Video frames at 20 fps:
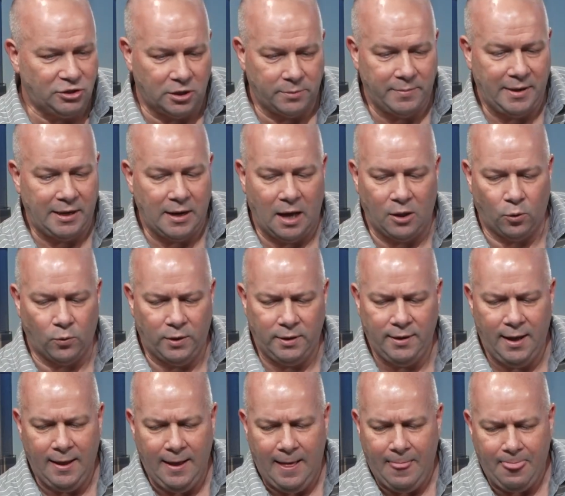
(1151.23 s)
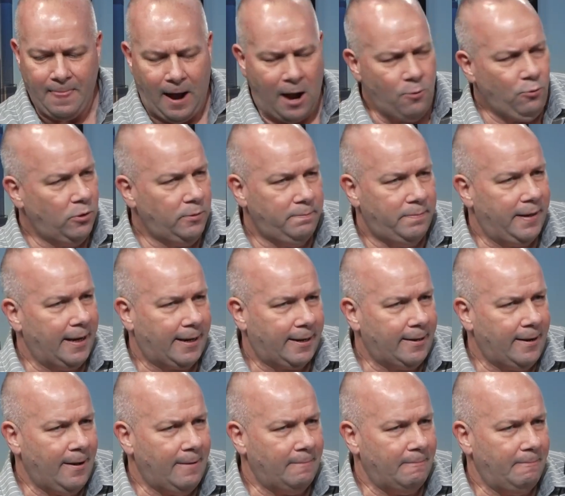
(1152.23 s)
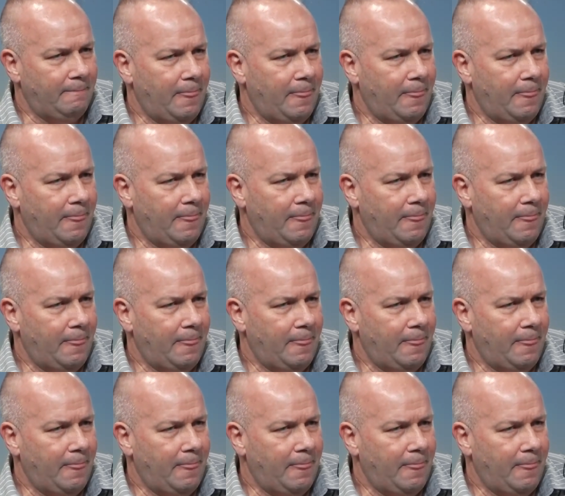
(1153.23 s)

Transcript: it can be another one, I wouldn't pick it up.